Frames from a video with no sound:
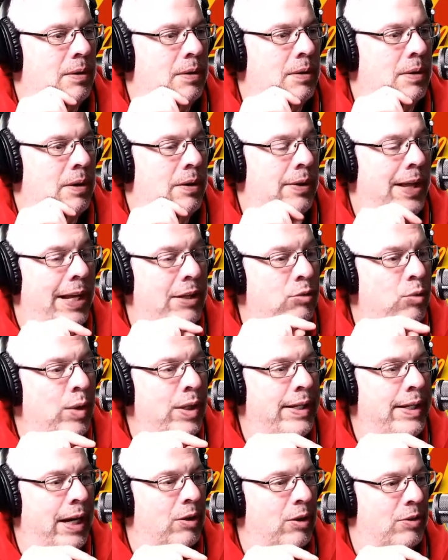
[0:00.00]
That's what
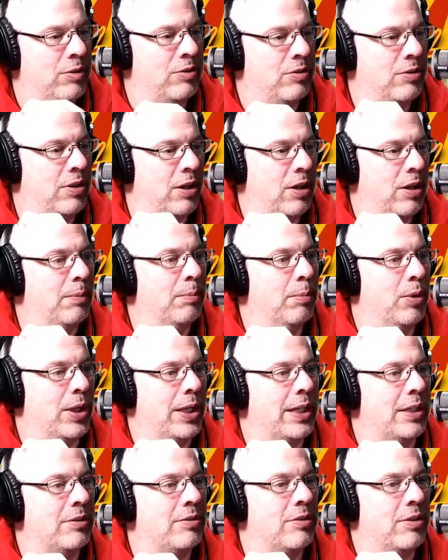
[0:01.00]
Darryl Sutter
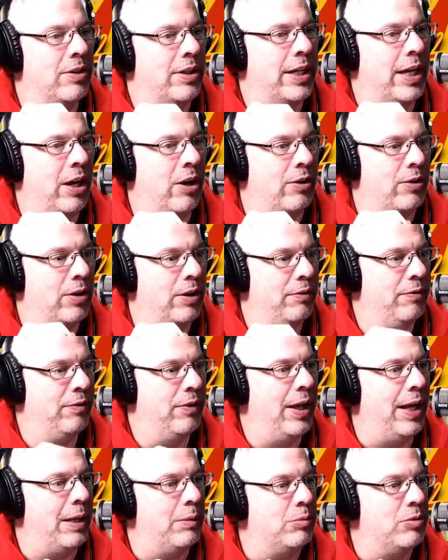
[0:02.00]
brings to the Calgary
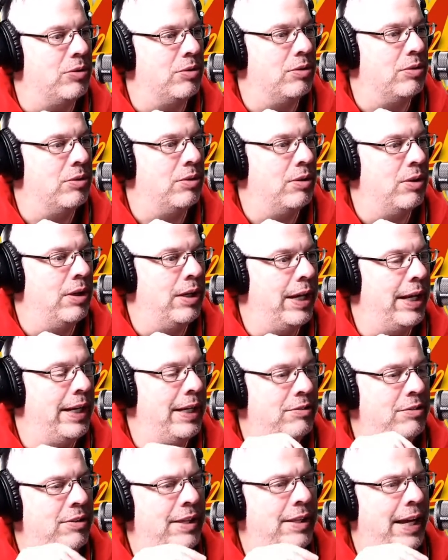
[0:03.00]
Flames. And
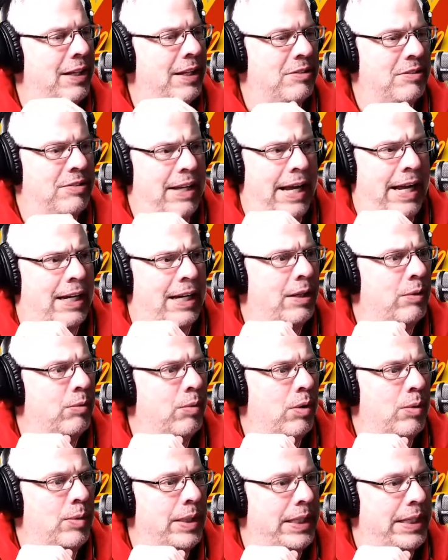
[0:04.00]
isn't that exactly
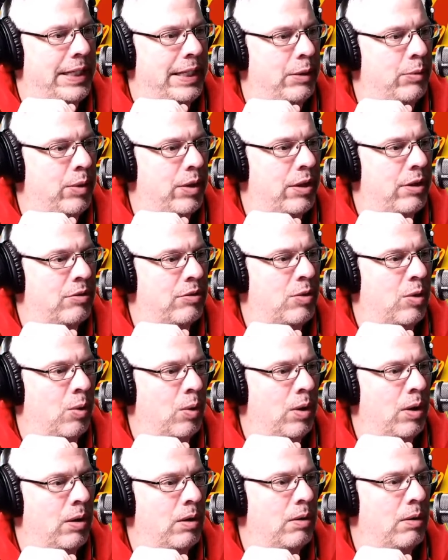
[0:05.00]
what we need with this
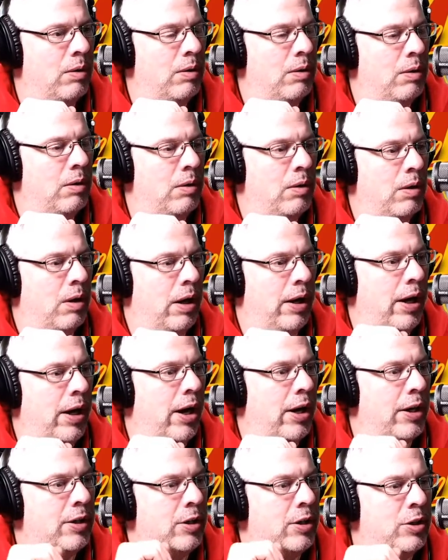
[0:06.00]
core? An
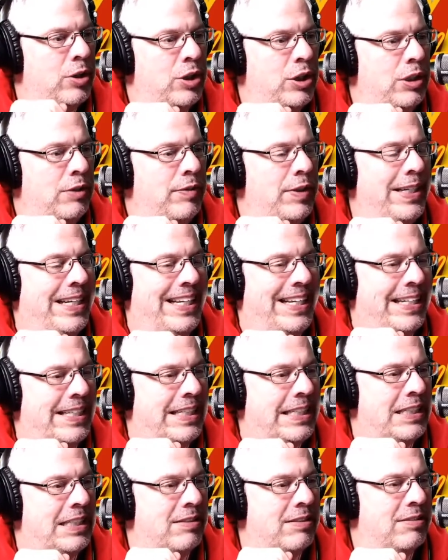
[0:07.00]
underachieving,
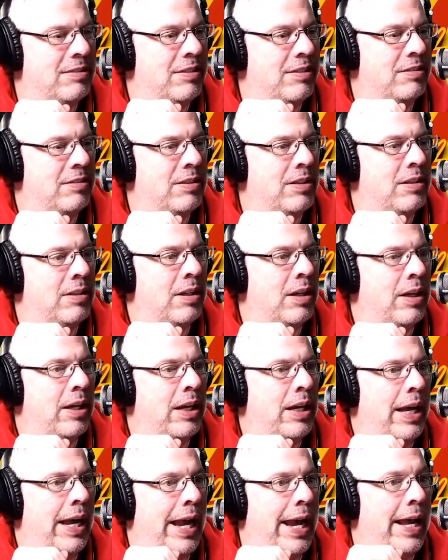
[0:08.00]
inconsistent,
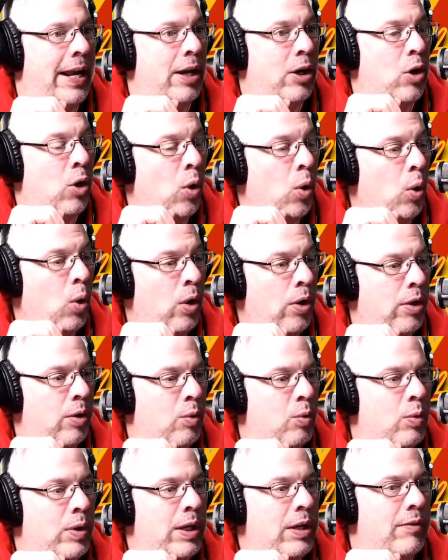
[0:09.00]
and a core that
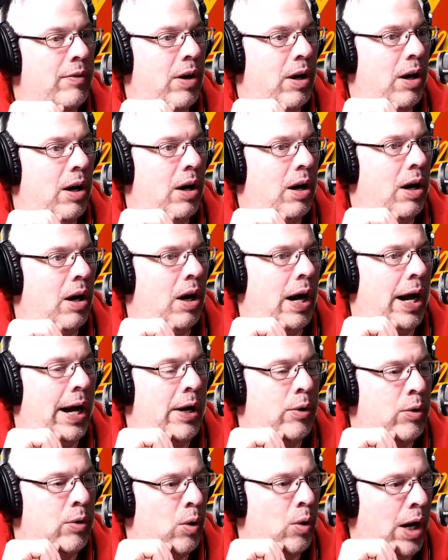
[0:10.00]
we've, I
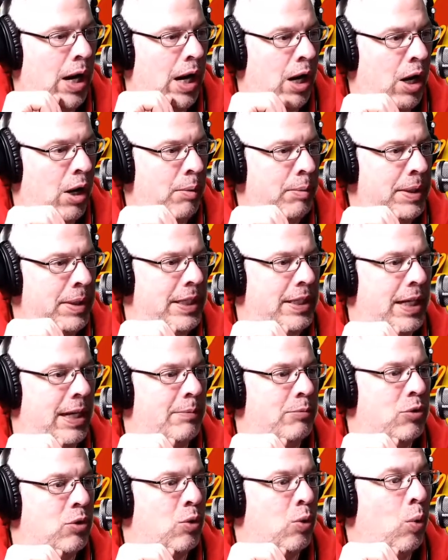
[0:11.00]
don't know how many
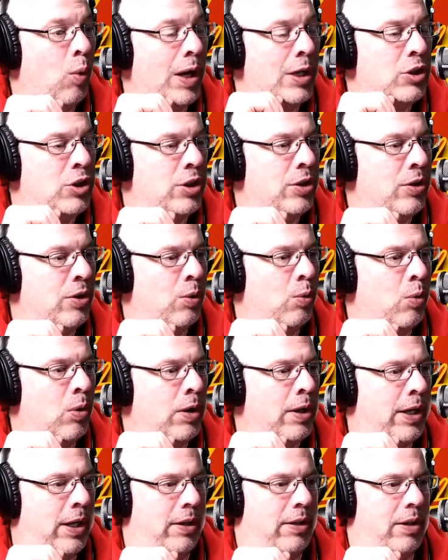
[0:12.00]
times, questioned their
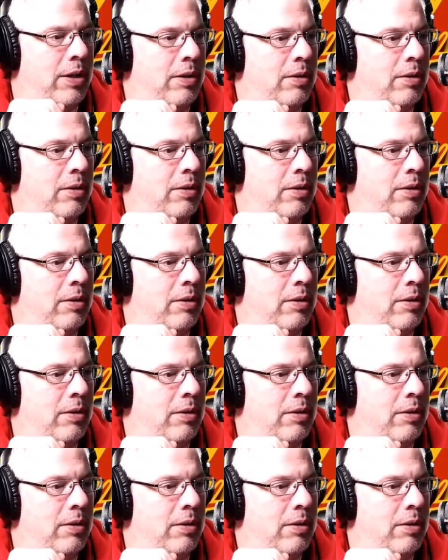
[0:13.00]
work ethic.